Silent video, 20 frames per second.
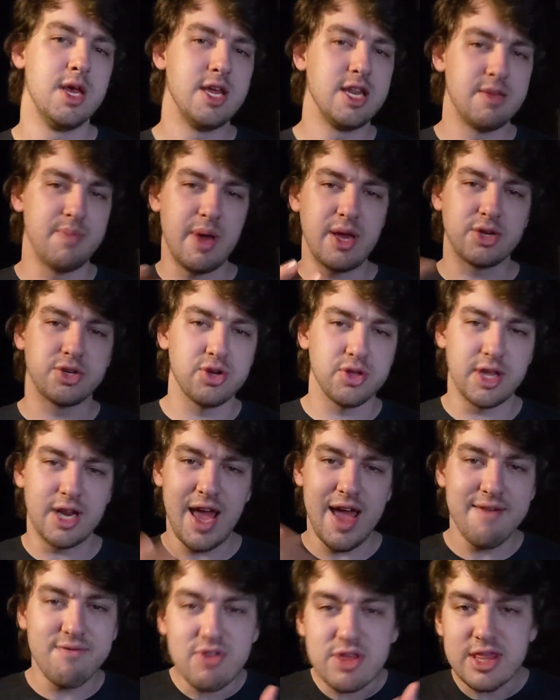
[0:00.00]
make sure that
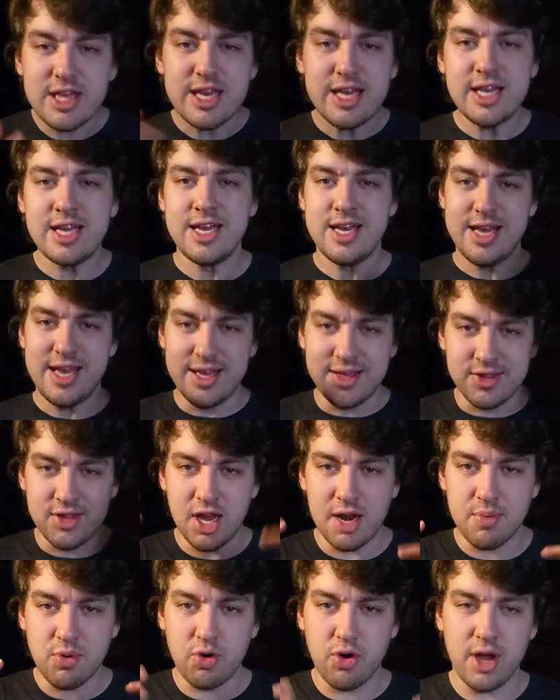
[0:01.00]
everything is set
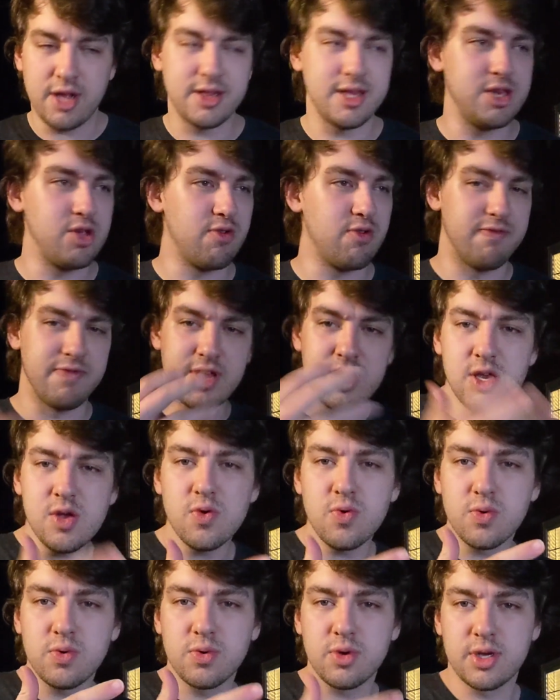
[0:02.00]
up correctly, your
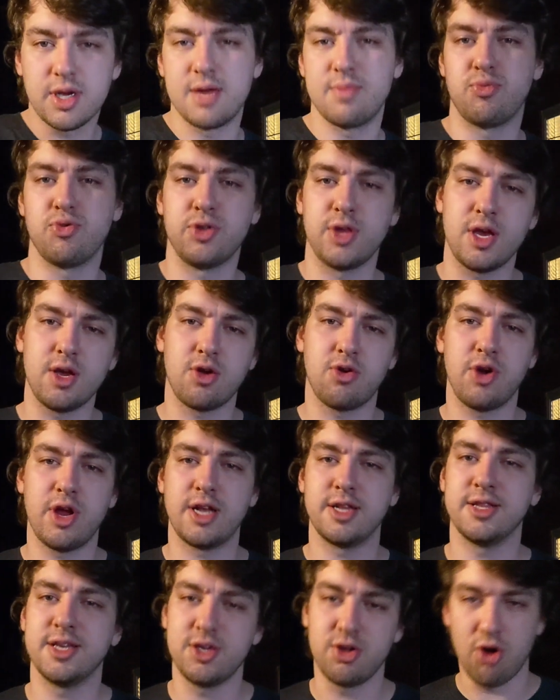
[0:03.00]
video can present
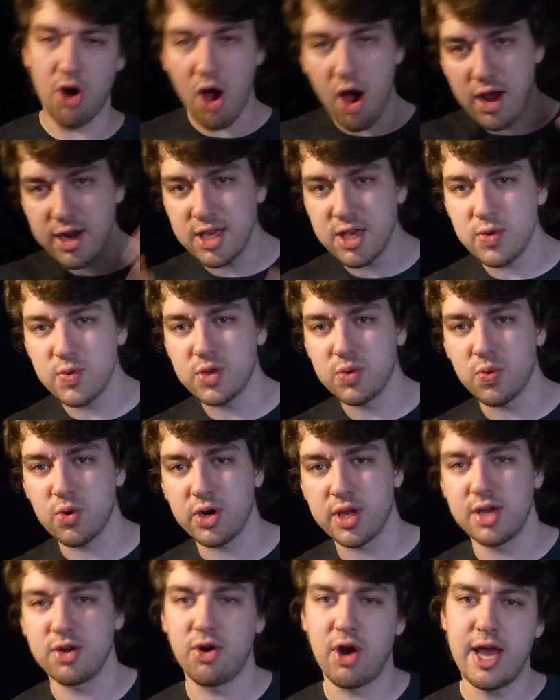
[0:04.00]
correctly, your audio is
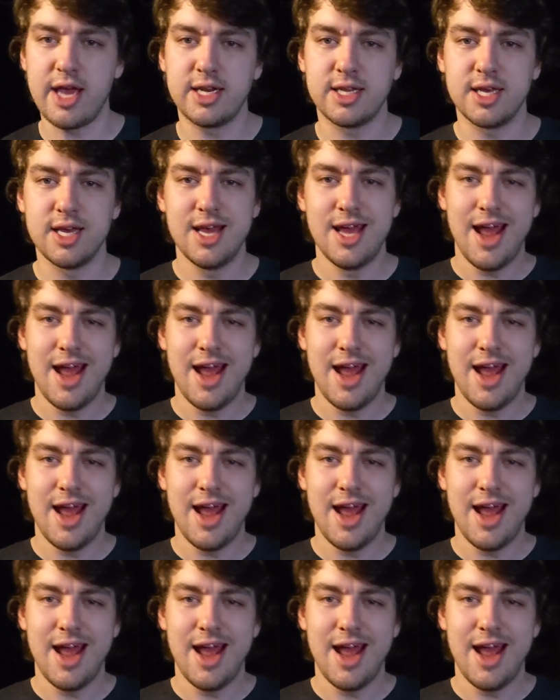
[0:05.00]
working right,